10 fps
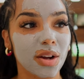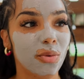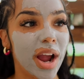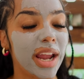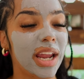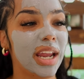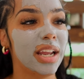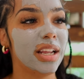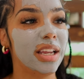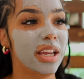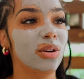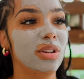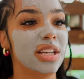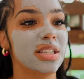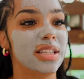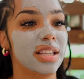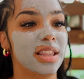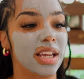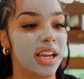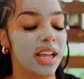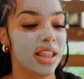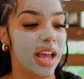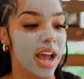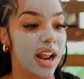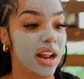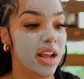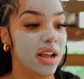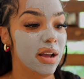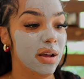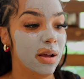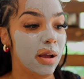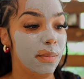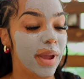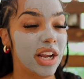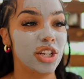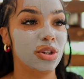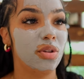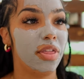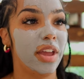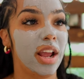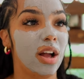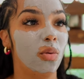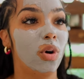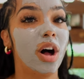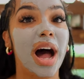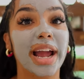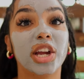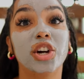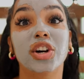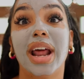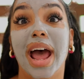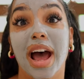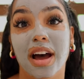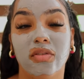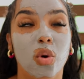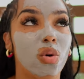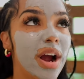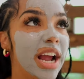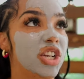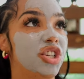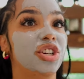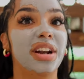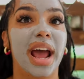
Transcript: right it guilt is the thing that makes you think well i could have or i should